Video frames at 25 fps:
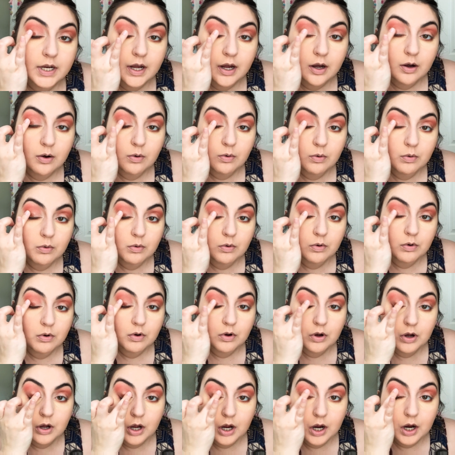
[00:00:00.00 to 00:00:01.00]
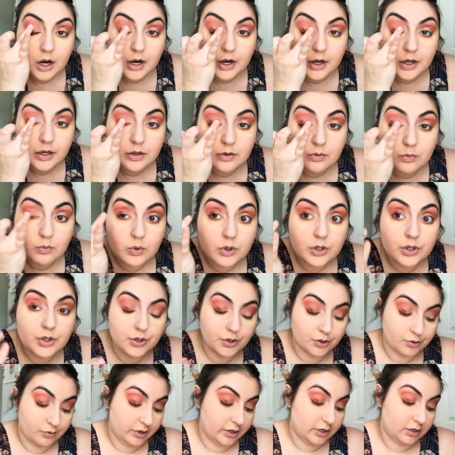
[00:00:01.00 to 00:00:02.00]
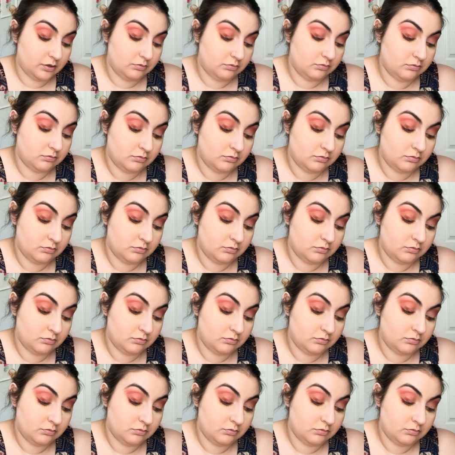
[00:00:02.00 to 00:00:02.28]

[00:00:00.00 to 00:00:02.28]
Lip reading: how I would do it.